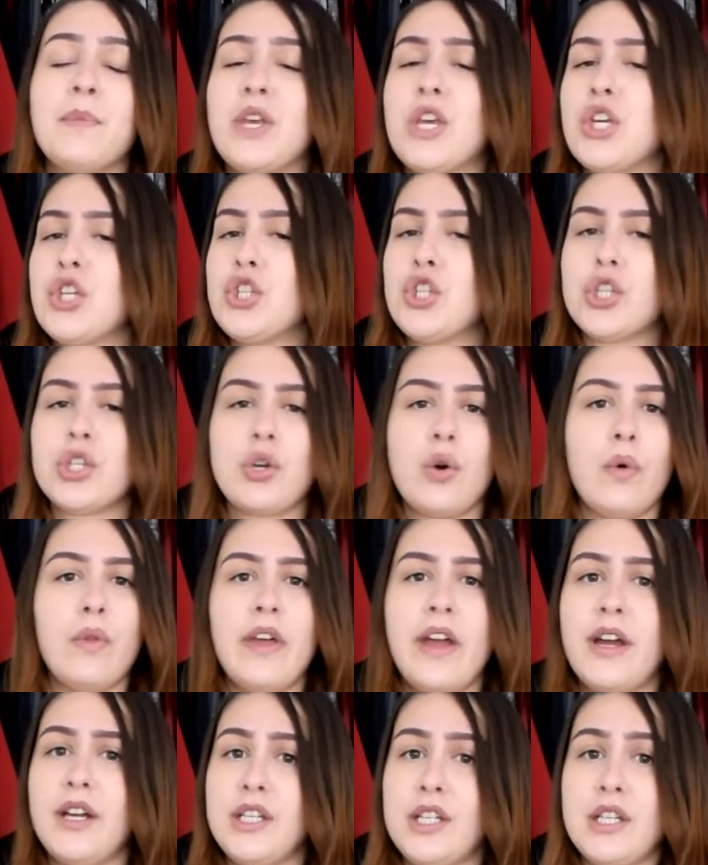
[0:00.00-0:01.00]
he can just go
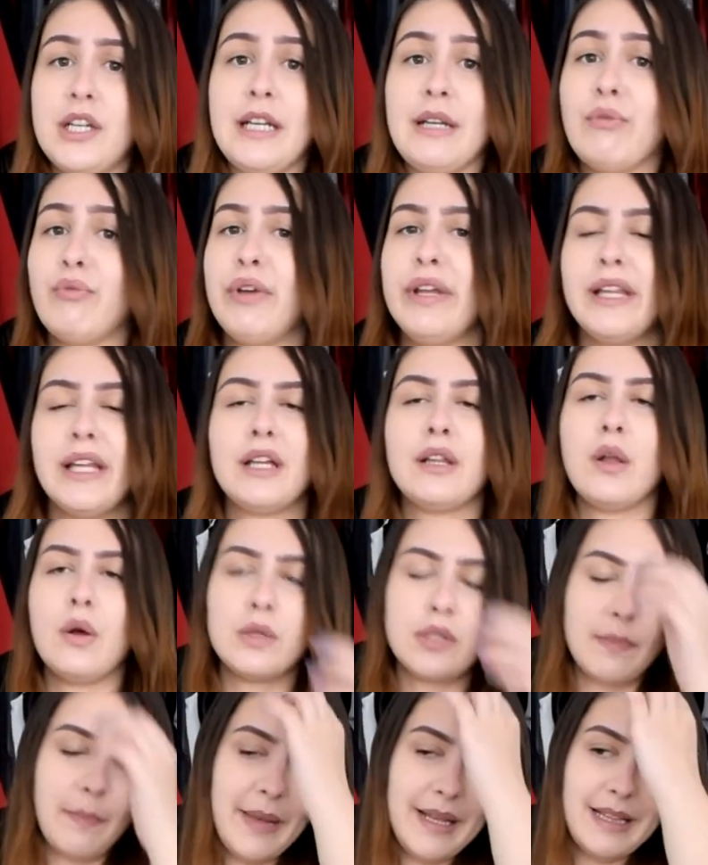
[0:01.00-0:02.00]
there, it's like really
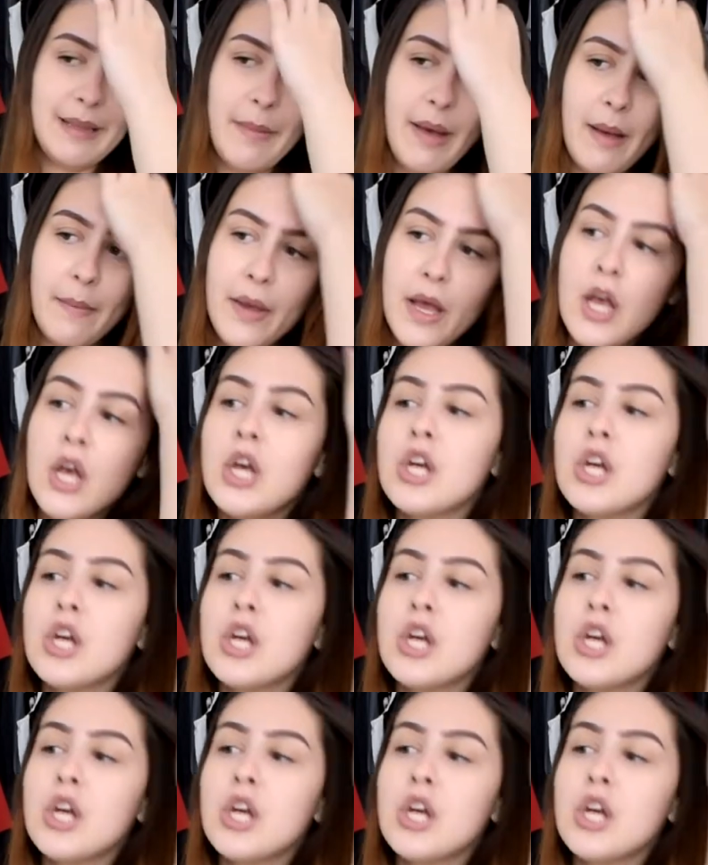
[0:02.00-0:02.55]
close, and pick them up.